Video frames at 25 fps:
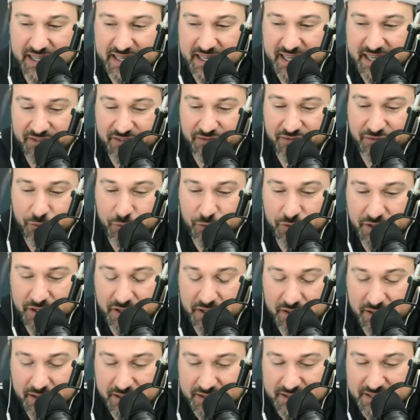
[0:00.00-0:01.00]
and i've
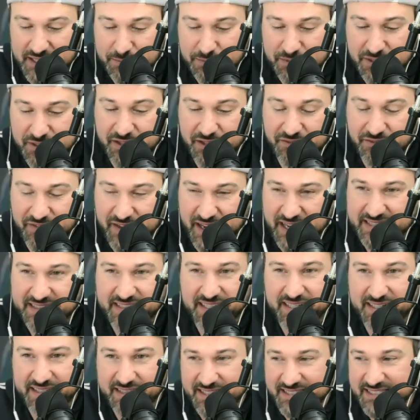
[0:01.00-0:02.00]
really accepted the fact
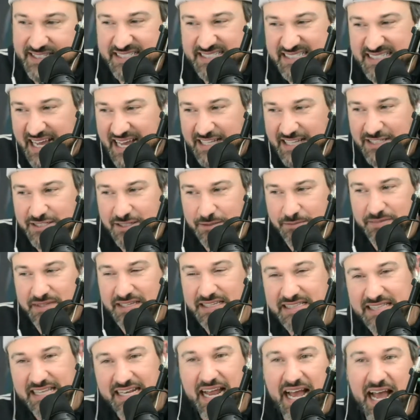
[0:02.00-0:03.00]
that this is not
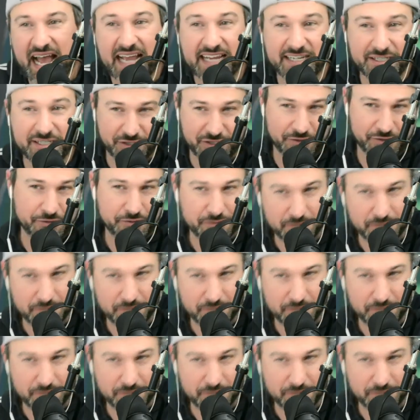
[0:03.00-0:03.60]
something that i do